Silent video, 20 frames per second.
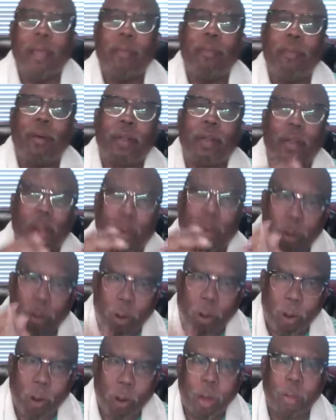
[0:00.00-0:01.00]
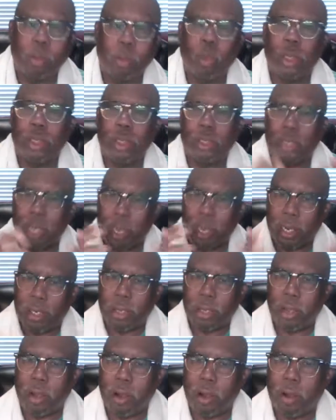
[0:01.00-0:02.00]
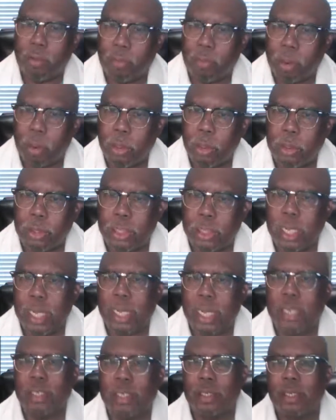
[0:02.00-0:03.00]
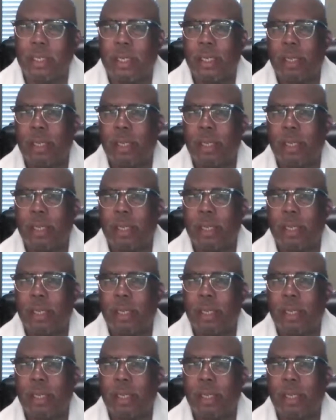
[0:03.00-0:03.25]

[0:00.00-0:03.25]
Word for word: for the Lord will take care of those things.